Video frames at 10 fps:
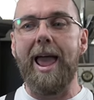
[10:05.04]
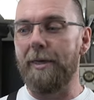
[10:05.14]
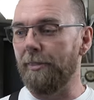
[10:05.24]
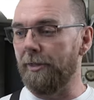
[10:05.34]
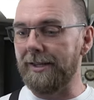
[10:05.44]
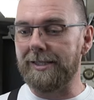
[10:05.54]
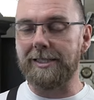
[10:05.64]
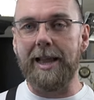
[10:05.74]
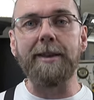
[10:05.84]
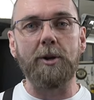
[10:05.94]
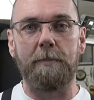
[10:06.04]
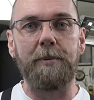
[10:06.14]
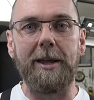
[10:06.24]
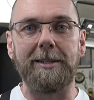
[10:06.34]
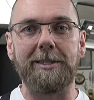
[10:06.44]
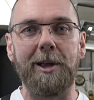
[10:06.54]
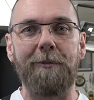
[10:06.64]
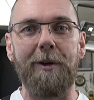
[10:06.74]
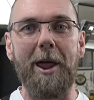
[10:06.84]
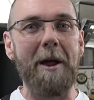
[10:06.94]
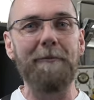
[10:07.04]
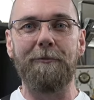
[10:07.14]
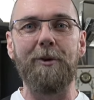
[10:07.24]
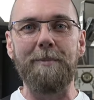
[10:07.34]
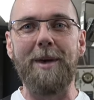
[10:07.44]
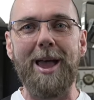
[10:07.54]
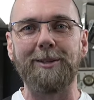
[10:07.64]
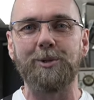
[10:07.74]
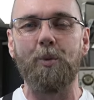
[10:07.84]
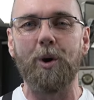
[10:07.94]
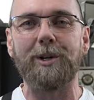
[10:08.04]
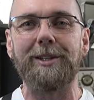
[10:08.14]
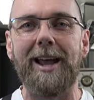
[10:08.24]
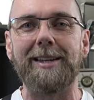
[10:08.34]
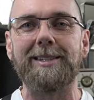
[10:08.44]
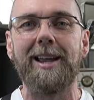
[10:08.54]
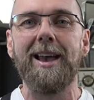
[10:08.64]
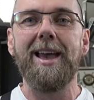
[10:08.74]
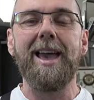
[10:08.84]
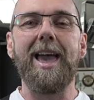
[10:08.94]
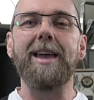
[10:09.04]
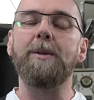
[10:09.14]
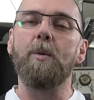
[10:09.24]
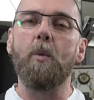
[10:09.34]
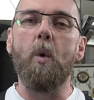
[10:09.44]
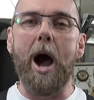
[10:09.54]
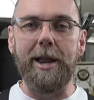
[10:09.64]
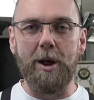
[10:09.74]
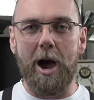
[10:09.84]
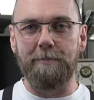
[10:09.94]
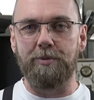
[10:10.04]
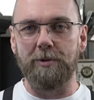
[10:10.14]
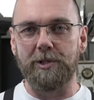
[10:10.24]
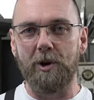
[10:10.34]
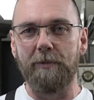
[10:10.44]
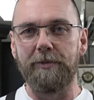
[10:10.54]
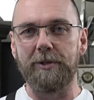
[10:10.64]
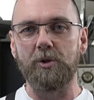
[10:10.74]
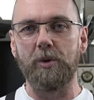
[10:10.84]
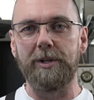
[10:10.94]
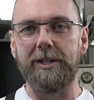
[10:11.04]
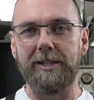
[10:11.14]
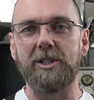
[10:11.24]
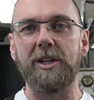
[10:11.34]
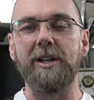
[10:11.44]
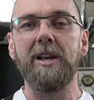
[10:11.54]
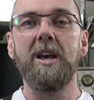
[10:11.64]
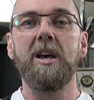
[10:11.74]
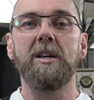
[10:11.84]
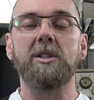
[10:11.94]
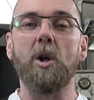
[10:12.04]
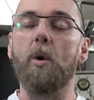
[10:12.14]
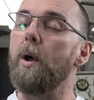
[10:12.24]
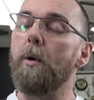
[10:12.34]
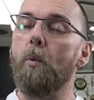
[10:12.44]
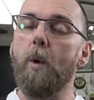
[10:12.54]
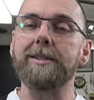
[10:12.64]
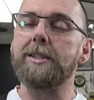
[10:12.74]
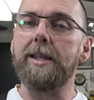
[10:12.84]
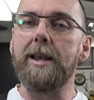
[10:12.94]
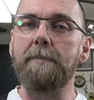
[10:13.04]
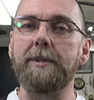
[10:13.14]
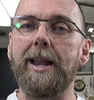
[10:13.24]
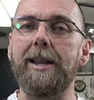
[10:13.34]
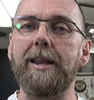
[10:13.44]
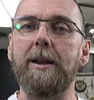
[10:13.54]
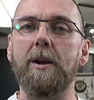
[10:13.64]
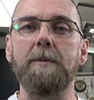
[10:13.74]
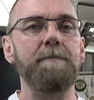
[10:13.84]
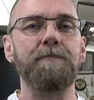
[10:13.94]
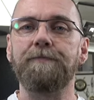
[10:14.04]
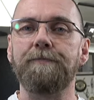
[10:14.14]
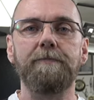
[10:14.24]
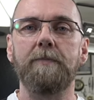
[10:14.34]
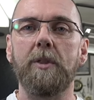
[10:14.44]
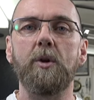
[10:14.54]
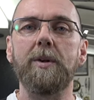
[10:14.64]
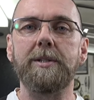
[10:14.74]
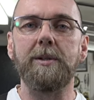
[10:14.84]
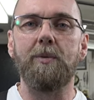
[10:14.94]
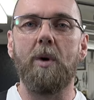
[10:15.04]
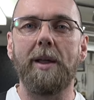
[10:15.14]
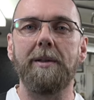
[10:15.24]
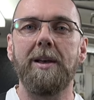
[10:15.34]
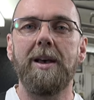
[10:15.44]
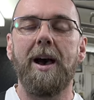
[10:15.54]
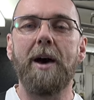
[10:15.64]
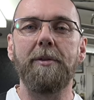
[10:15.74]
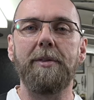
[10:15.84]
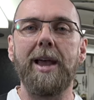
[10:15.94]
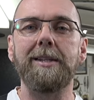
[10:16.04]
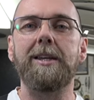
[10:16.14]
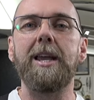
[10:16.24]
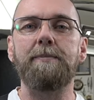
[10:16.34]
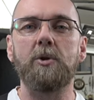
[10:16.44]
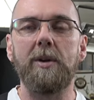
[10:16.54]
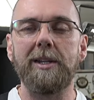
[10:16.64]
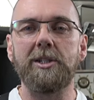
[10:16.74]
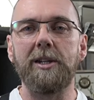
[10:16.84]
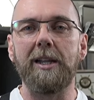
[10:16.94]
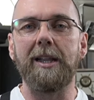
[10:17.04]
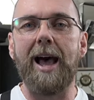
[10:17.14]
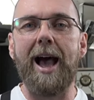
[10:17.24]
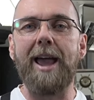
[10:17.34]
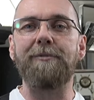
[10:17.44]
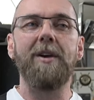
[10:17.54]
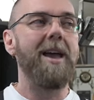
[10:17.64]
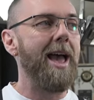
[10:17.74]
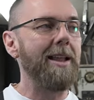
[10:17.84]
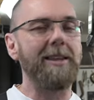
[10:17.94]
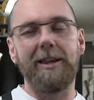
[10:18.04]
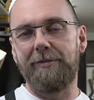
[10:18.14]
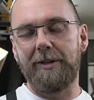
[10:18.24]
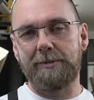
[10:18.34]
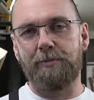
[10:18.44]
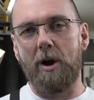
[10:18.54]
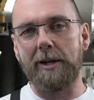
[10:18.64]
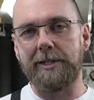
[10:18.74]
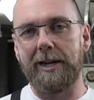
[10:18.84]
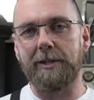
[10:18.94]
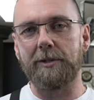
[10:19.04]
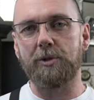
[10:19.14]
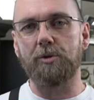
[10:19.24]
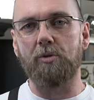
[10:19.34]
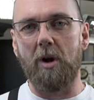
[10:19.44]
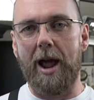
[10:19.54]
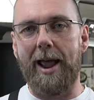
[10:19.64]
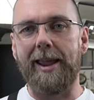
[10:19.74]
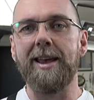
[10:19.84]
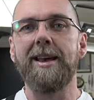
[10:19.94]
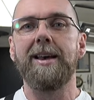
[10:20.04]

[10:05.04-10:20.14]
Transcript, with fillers: and the centerpiece of every man's work desk. And why not preserve the tradition? So what's the update here? There isn't one other than keep tradition alive and give this project a try.